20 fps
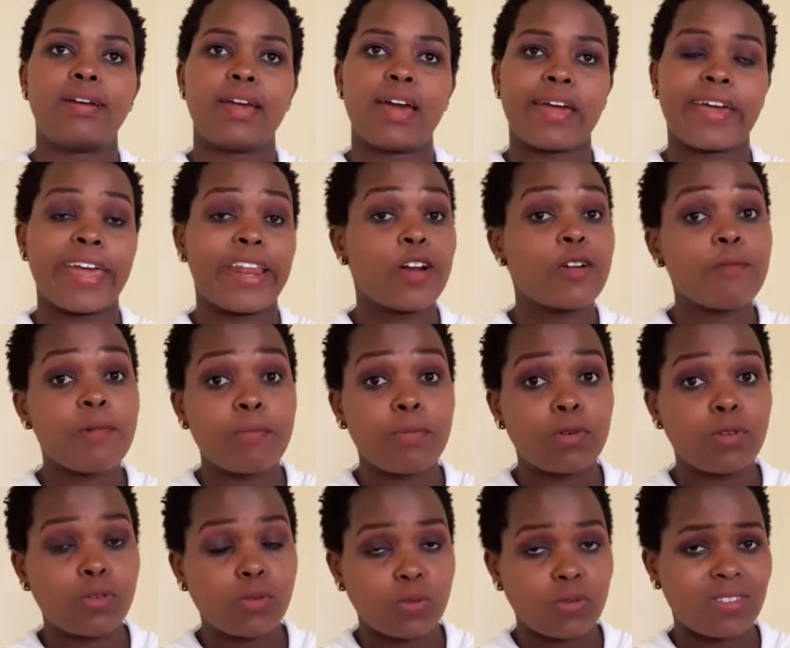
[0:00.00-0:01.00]
I cannot be
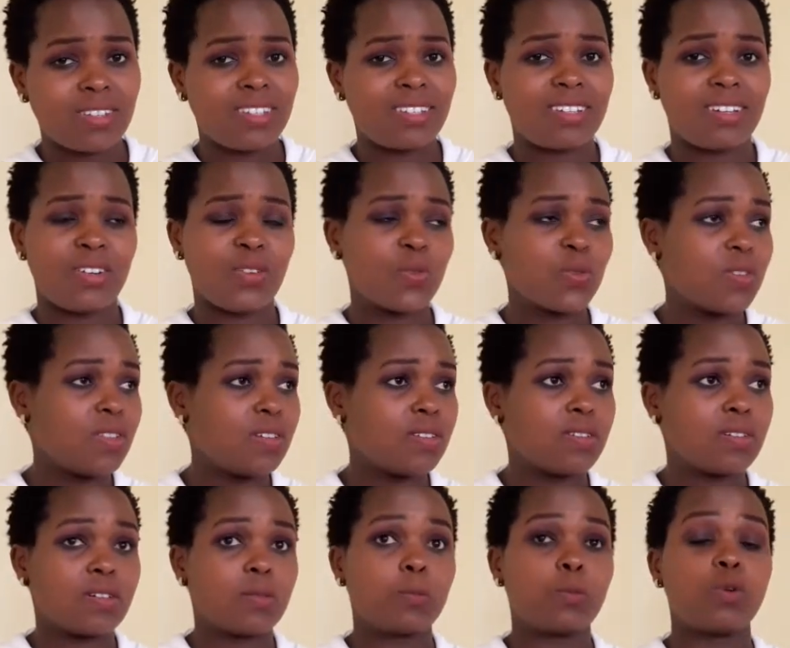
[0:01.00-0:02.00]
able to sit and do this
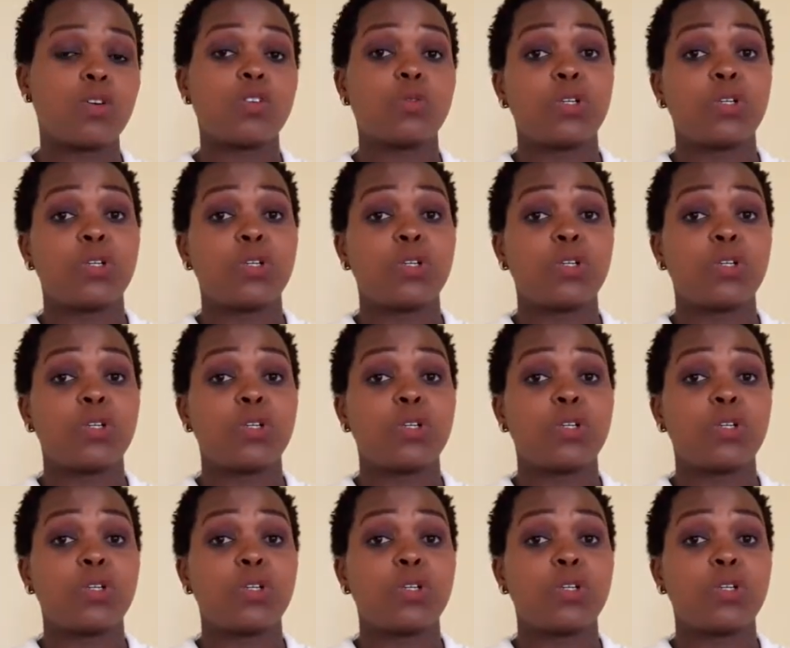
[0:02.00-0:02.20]
report.